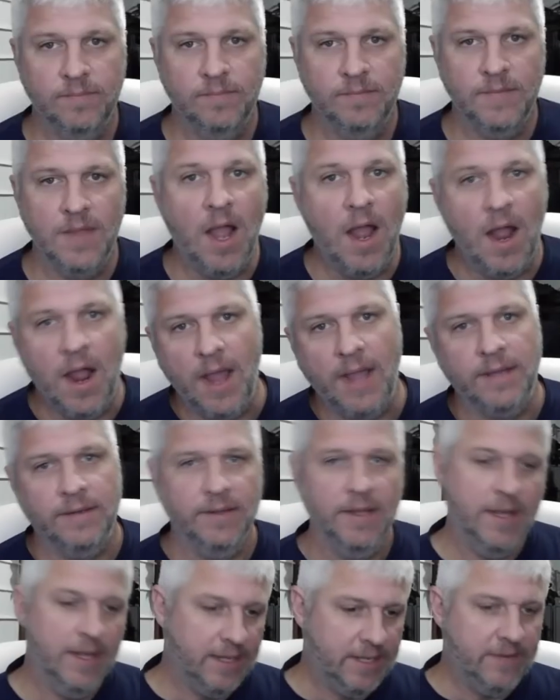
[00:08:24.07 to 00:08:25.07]
All right,
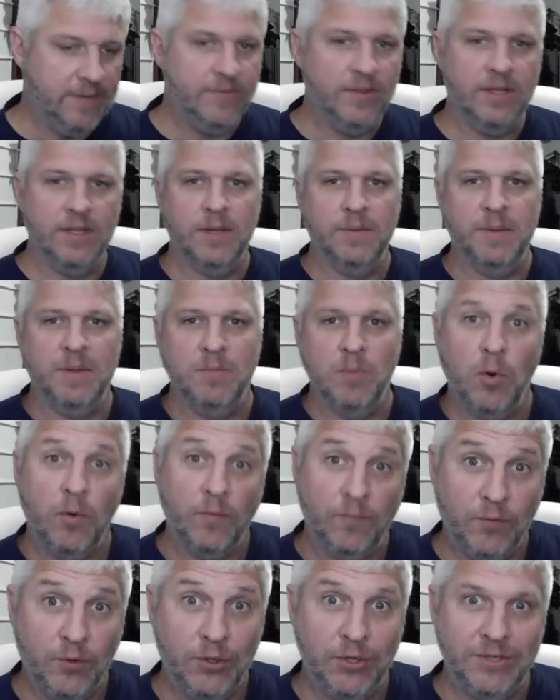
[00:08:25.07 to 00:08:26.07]
give you a little bit more
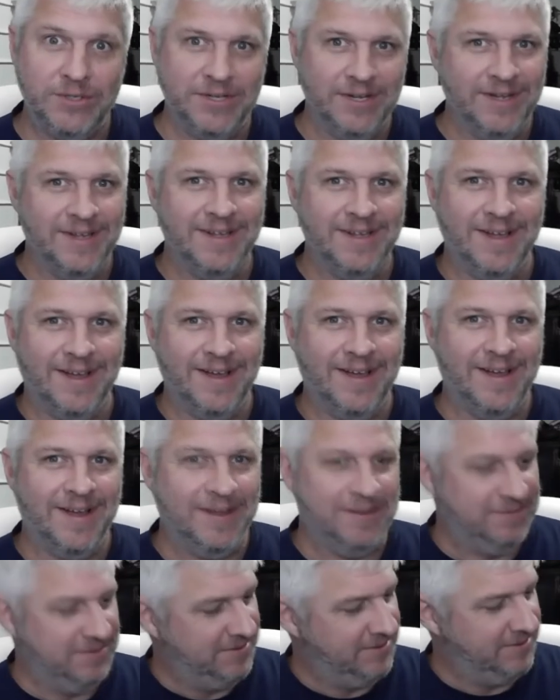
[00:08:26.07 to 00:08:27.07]
footage.
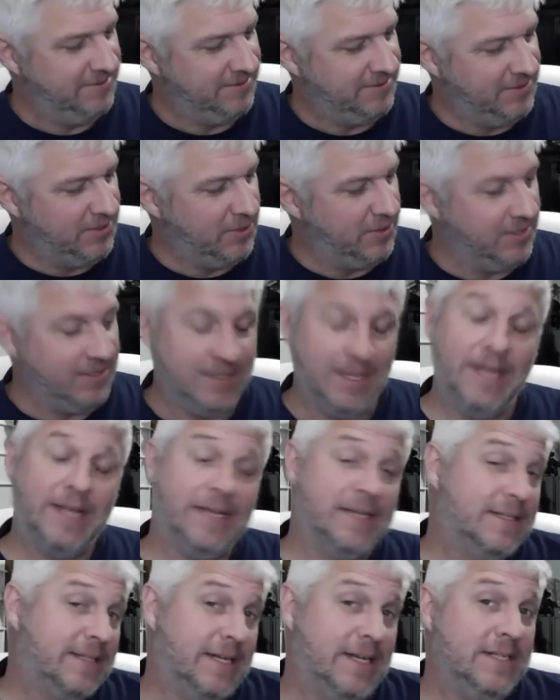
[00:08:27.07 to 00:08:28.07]
Like
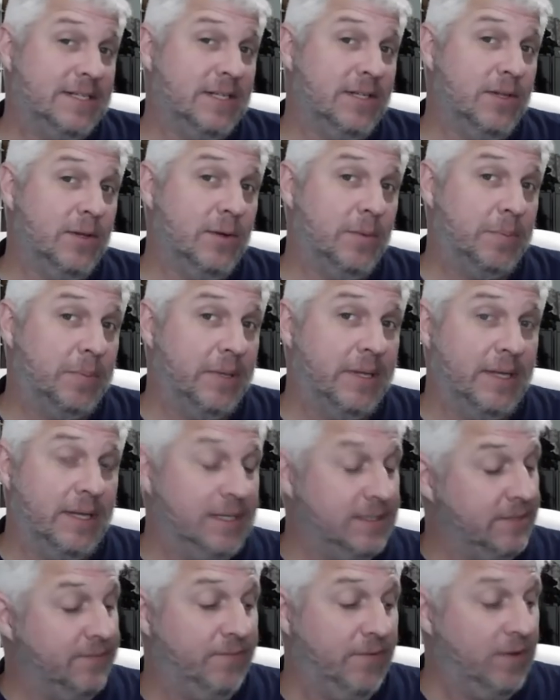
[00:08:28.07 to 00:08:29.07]
I said, it's a little plink.
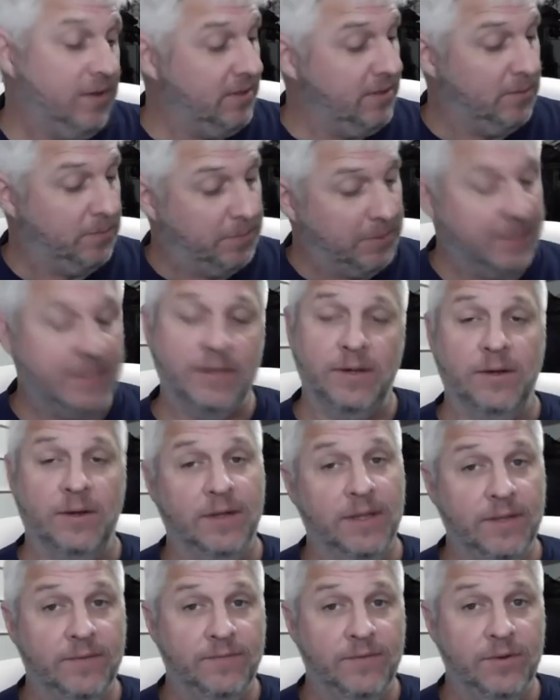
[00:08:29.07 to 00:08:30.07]
It's a fun little plinker.
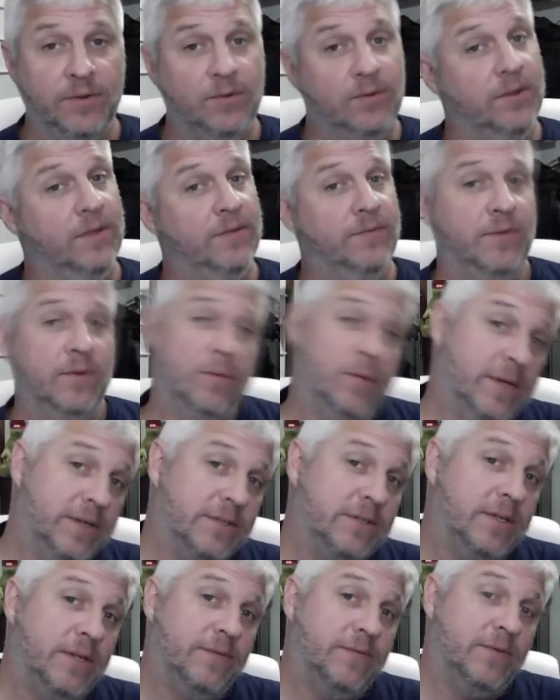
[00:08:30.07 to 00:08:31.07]
If you're
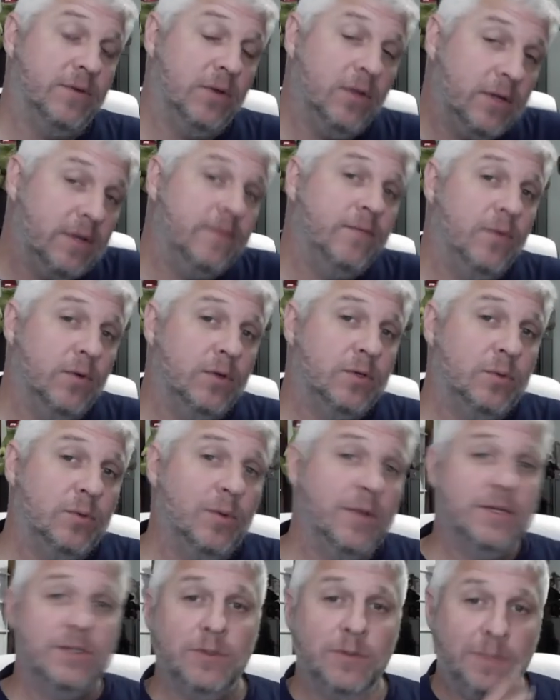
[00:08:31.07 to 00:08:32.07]
looking for a
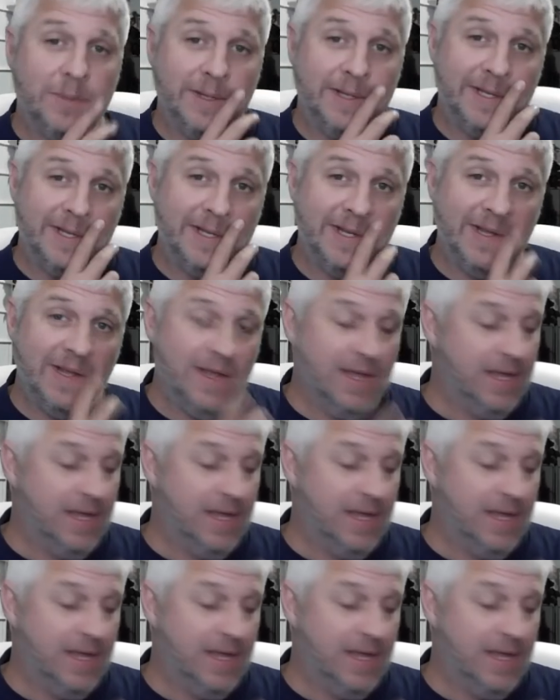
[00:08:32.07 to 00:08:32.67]
22 plinking